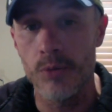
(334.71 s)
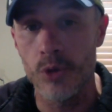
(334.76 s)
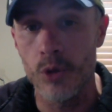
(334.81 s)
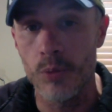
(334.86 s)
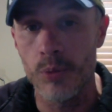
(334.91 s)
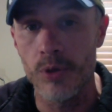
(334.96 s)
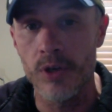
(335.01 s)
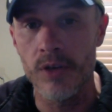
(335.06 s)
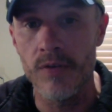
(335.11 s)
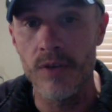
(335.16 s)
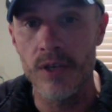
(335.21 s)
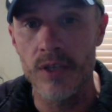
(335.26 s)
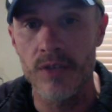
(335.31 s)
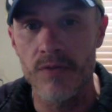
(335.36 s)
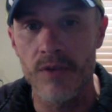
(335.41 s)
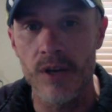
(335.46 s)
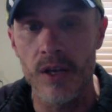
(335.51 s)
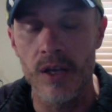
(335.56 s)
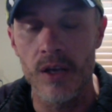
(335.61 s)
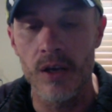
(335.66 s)
to a previous
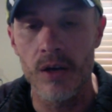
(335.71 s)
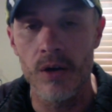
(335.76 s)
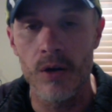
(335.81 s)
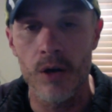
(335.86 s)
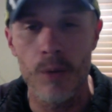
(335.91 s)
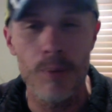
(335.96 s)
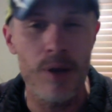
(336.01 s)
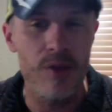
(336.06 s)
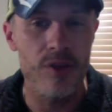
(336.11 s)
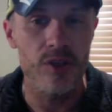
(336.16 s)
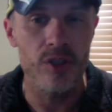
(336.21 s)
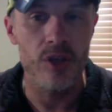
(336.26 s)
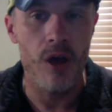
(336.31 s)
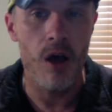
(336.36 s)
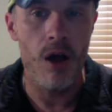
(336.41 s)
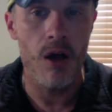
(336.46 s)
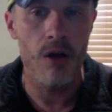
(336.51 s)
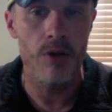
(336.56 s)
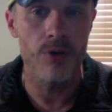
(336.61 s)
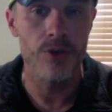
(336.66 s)
video about the
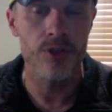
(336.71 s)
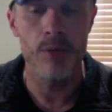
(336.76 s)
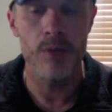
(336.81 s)
toggles.